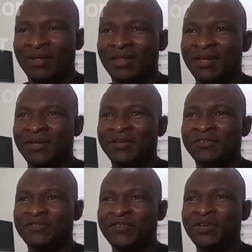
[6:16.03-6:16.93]
The
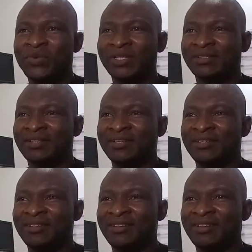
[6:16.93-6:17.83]

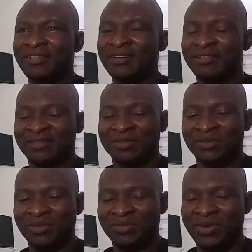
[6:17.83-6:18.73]
frequency,
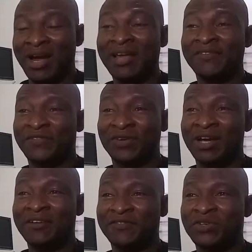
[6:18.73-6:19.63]

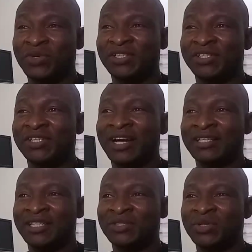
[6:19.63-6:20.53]
higher frequencies are
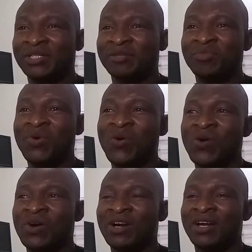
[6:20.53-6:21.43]
attenuated
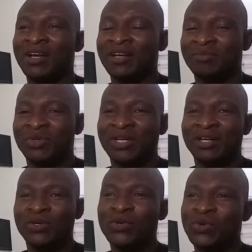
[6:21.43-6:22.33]
more
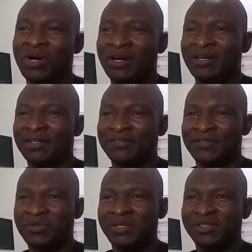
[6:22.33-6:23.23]
than lower
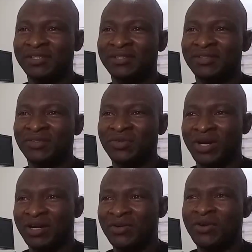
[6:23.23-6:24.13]
frequencies,
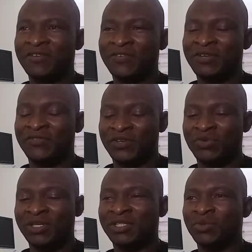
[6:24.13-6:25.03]
while lower
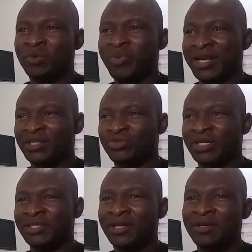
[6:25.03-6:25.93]
frequency will
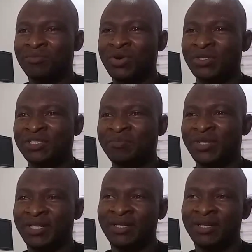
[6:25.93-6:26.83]
penetrate more
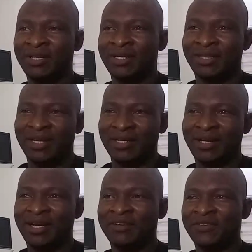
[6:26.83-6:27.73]
deeply than
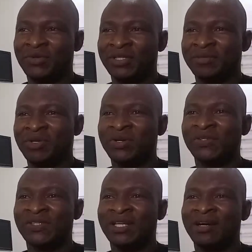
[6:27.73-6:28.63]
higher frequency
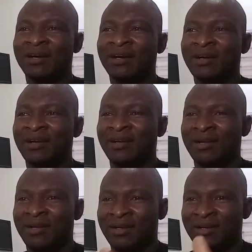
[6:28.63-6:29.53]
because they are
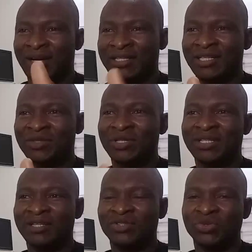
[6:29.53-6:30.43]

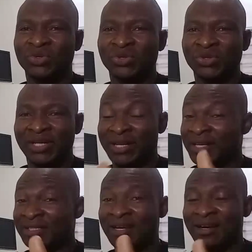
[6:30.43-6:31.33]
attenuated to a
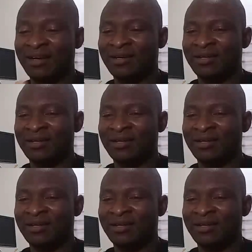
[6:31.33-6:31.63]
lesser